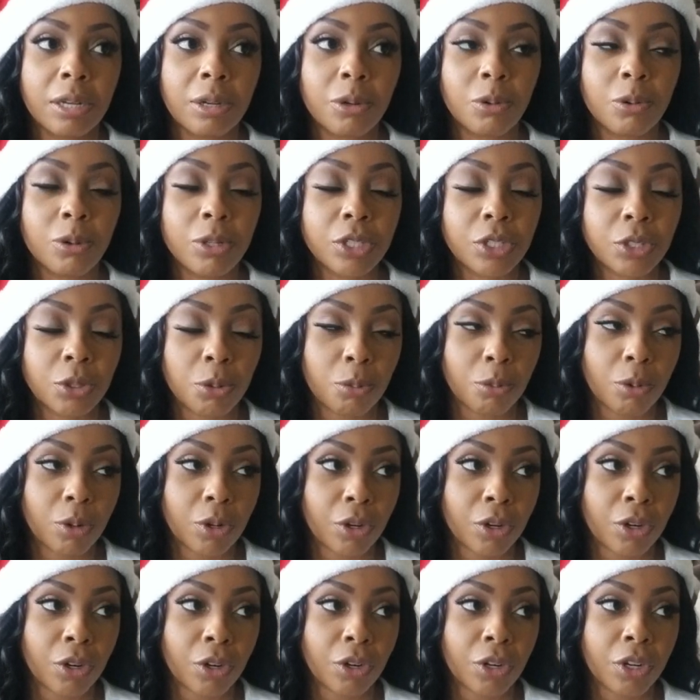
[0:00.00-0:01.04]
what's the
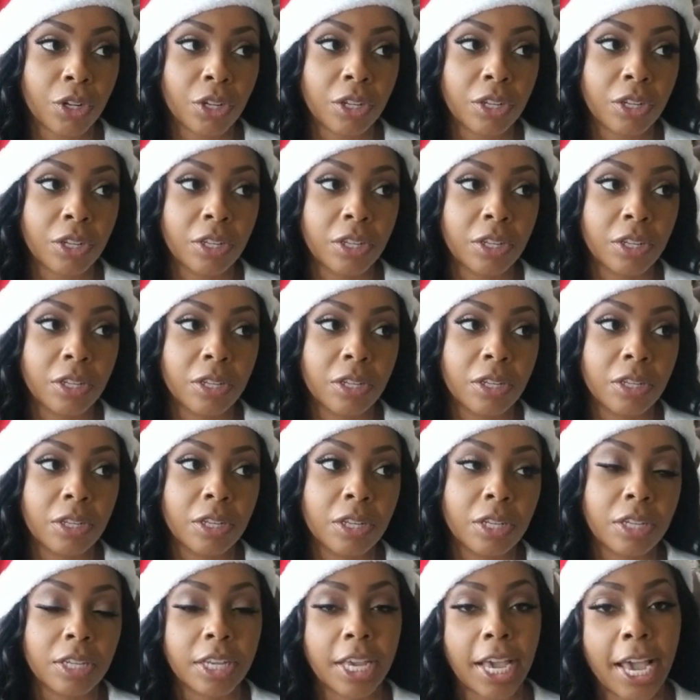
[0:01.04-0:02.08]
word?
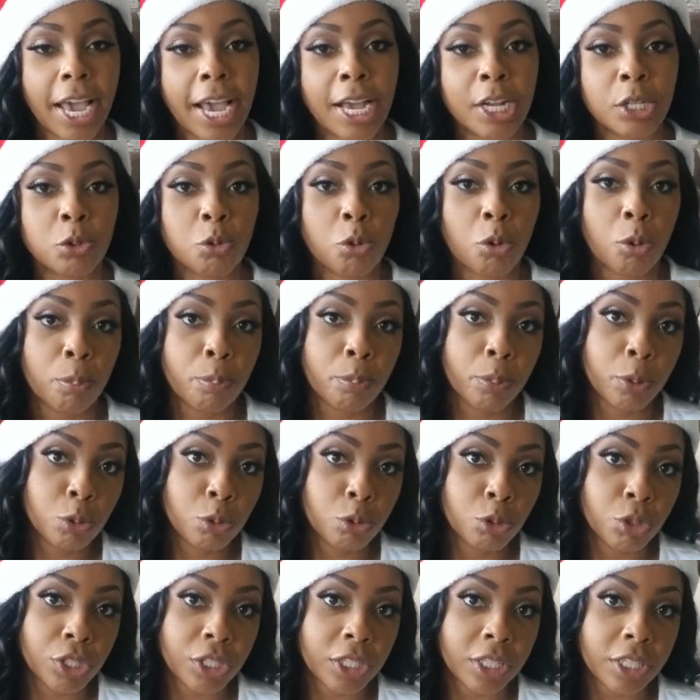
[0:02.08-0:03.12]
Casual
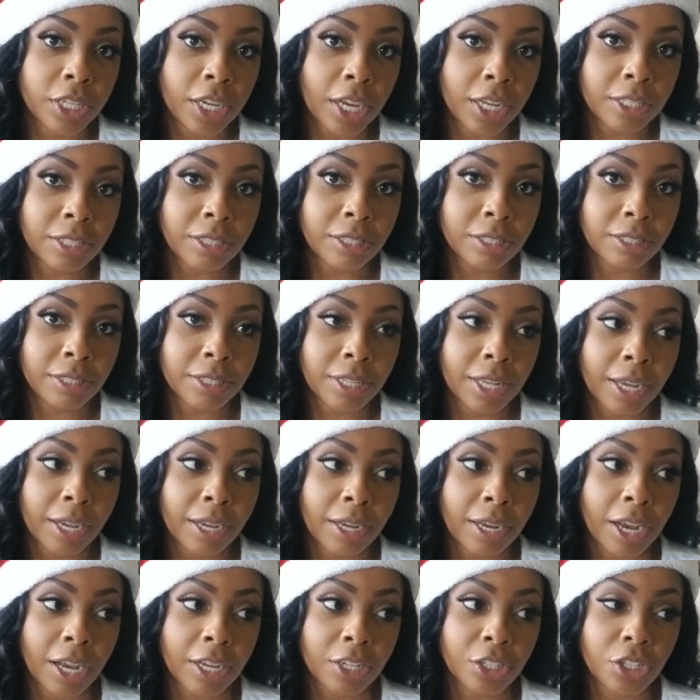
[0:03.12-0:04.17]
bougie, I should say.
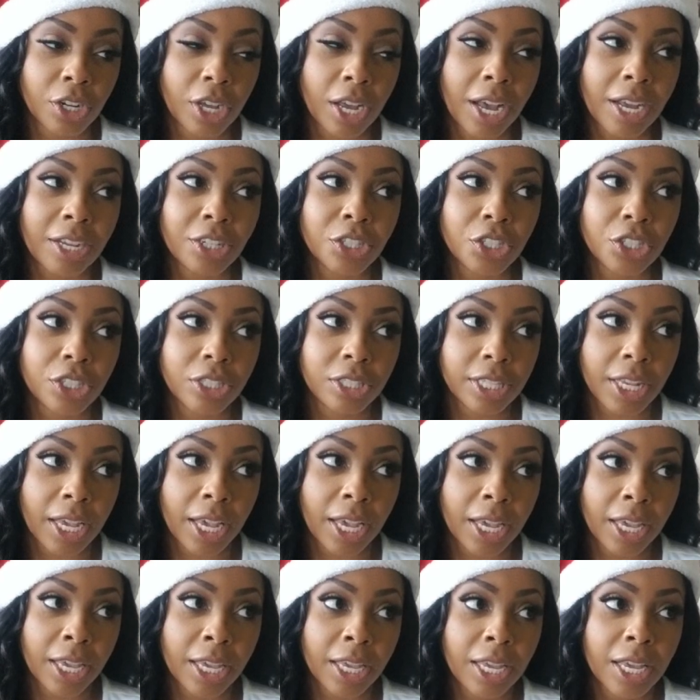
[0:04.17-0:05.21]
I should
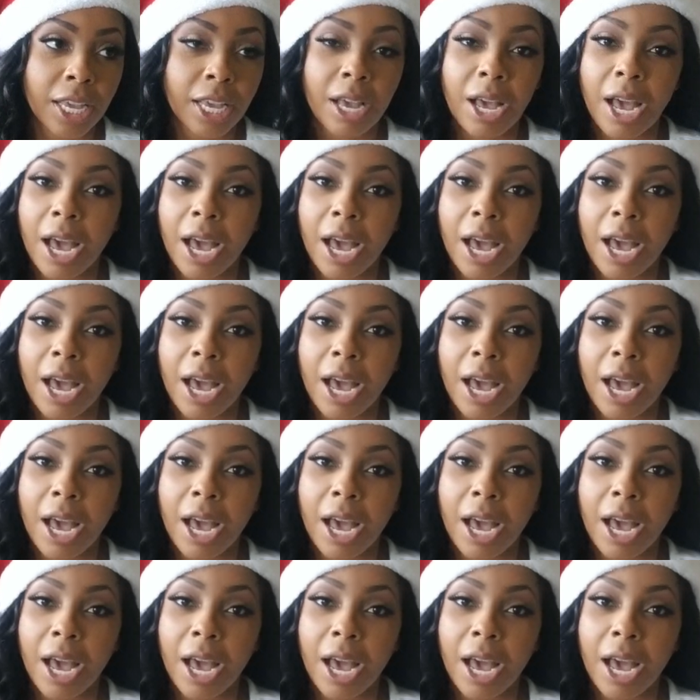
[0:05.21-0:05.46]
say.